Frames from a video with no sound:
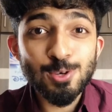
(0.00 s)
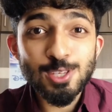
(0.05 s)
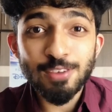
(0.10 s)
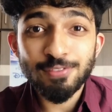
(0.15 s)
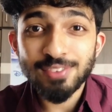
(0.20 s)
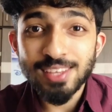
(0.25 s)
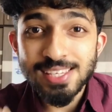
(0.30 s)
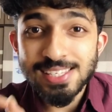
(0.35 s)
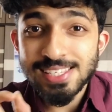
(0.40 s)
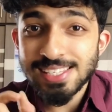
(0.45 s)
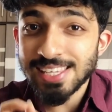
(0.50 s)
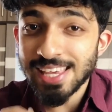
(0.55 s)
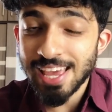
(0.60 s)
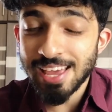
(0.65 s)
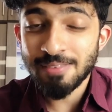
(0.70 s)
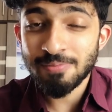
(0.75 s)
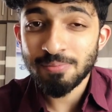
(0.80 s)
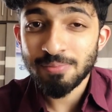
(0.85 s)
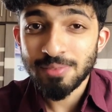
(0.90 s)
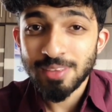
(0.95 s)
of the
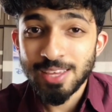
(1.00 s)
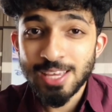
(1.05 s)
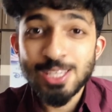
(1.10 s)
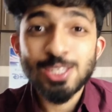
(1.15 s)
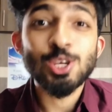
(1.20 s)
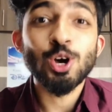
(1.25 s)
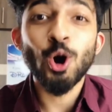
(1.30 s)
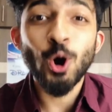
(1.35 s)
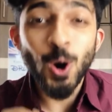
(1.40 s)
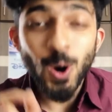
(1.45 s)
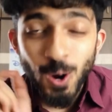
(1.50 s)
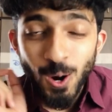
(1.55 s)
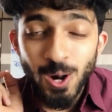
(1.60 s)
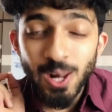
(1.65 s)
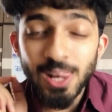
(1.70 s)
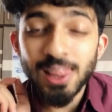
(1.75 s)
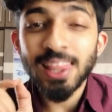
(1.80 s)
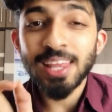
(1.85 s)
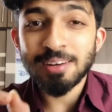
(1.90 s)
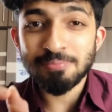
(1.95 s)
same is all
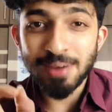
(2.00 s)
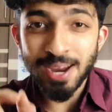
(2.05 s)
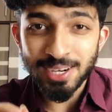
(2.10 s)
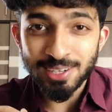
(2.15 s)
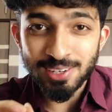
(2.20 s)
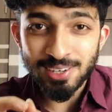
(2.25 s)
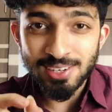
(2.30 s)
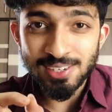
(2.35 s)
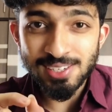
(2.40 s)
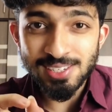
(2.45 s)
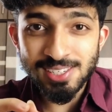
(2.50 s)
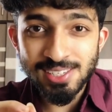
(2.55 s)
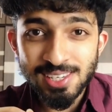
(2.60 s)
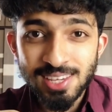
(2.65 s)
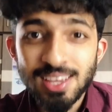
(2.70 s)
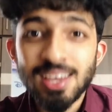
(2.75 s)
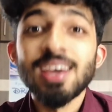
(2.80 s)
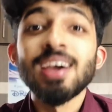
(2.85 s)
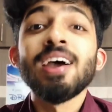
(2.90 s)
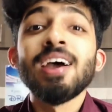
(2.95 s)
that matters.
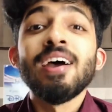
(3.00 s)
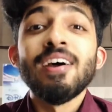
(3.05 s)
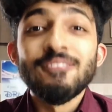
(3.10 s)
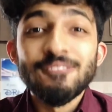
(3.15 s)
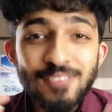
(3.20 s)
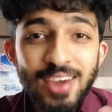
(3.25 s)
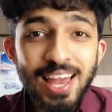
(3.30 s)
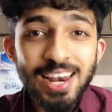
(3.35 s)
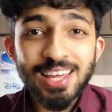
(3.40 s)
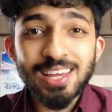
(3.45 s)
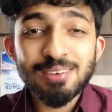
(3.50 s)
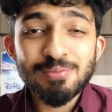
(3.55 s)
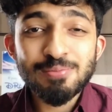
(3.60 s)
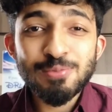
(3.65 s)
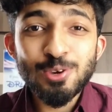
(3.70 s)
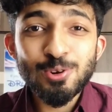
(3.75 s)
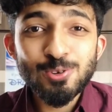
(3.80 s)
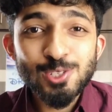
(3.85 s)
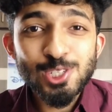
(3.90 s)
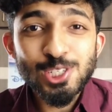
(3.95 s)
Welcome
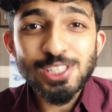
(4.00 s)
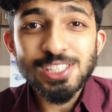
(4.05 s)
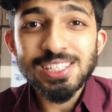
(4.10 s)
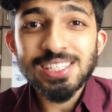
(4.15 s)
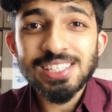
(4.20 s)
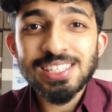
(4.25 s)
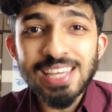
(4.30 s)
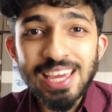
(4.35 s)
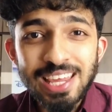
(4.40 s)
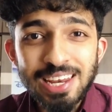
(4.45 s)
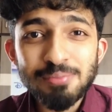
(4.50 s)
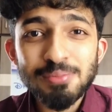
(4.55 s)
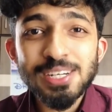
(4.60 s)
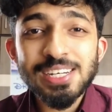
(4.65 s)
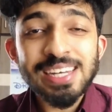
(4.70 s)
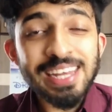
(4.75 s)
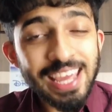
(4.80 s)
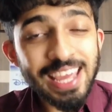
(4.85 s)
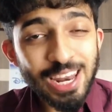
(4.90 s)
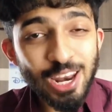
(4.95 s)
you to the day number
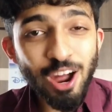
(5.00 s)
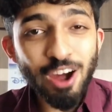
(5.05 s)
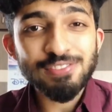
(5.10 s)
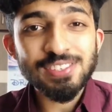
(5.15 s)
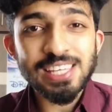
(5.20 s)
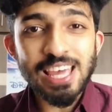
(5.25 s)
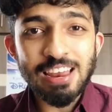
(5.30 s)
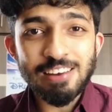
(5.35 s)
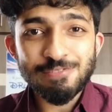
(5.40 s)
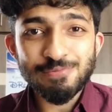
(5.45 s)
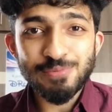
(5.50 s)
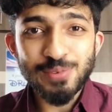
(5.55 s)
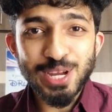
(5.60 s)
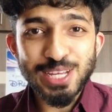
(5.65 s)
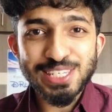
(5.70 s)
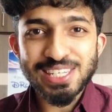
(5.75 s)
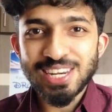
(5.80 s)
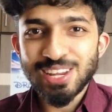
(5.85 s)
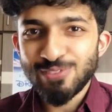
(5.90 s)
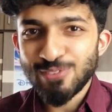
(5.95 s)
10 of Self
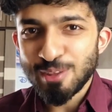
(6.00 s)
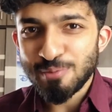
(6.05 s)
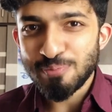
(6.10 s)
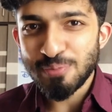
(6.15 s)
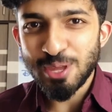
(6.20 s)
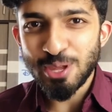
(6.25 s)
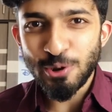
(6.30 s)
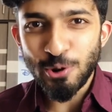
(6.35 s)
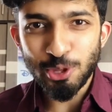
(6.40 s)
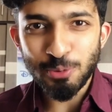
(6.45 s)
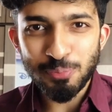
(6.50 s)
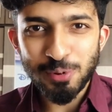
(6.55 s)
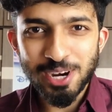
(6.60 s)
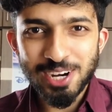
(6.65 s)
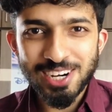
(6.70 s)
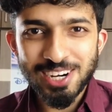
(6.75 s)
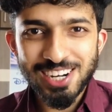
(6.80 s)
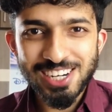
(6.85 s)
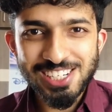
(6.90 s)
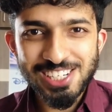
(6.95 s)
Mastery with me,
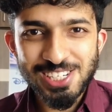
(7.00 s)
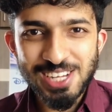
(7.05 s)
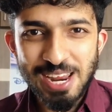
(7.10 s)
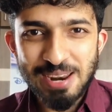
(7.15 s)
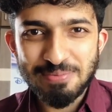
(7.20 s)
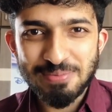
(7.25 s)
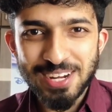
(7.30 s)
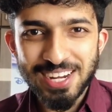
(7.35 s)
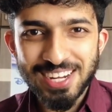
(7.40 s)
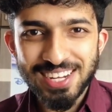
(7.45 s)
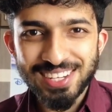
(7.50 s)
Ruthuparna Sharma.